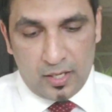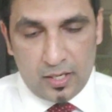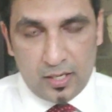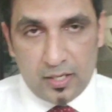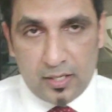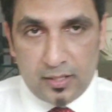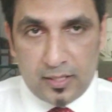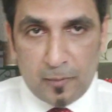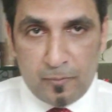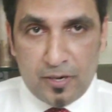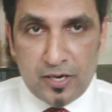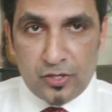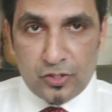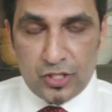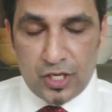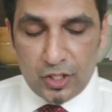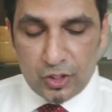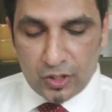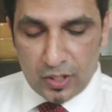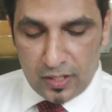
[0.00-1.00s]
The
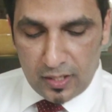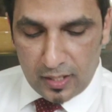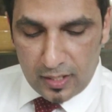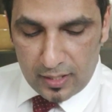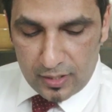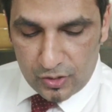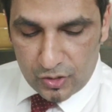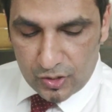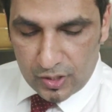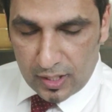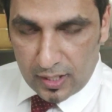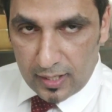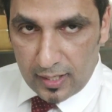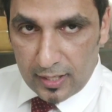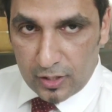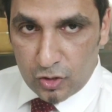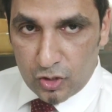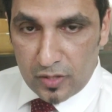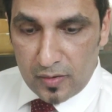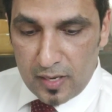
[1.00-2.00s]
pronunciation is
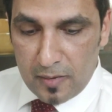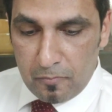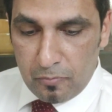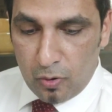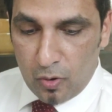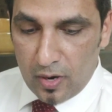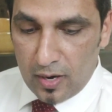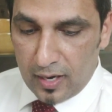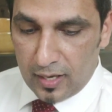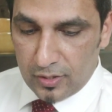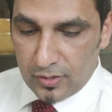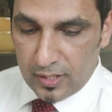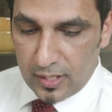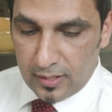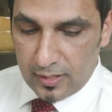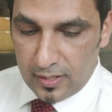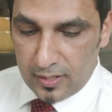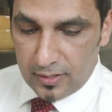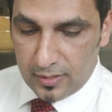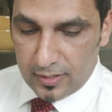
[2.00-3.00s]
extremely important, as
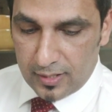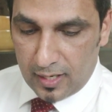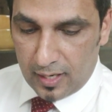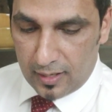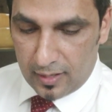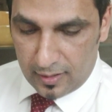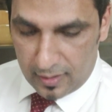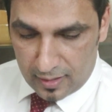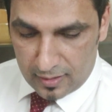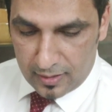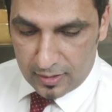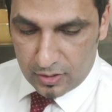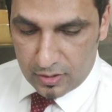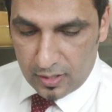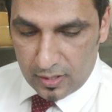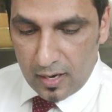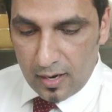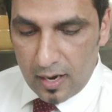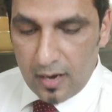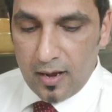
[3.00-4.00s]
I said, in this,
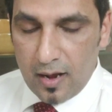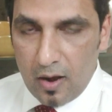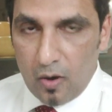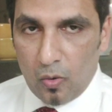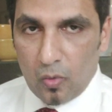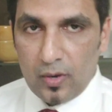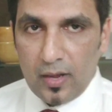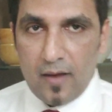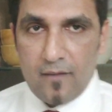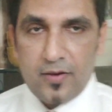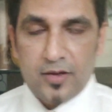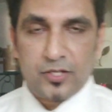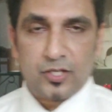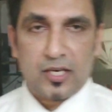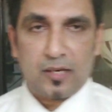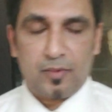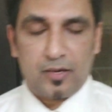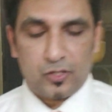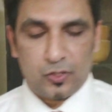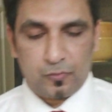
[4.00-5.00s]
every
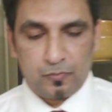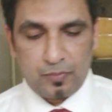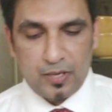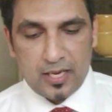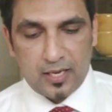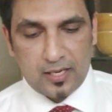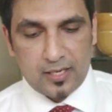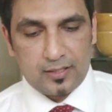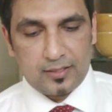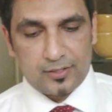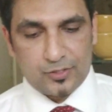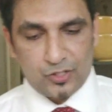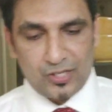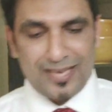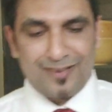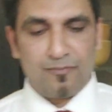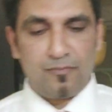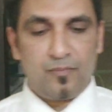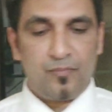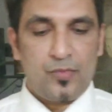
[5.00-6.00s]
time I speak the
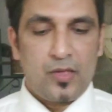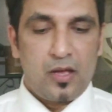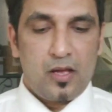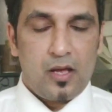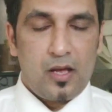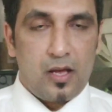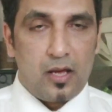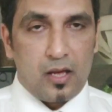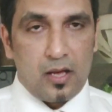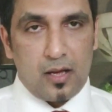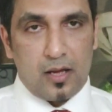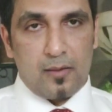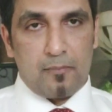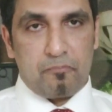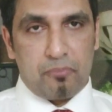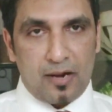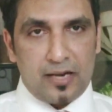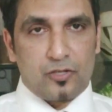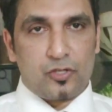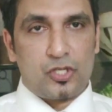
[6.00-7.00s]
same
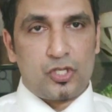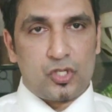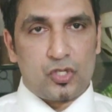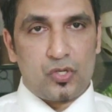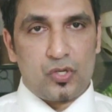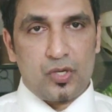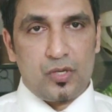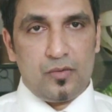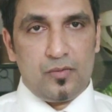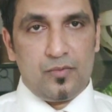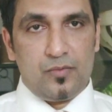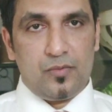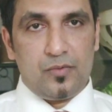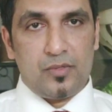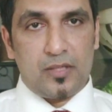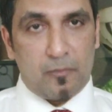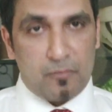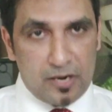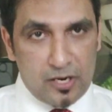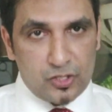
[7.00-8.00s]
practice,
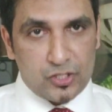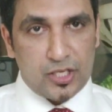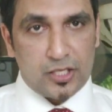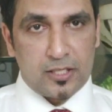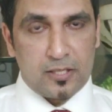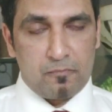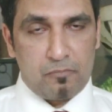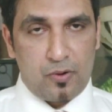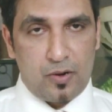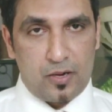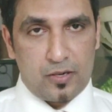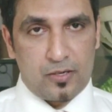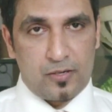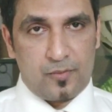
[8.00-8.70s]
the pronunciation part,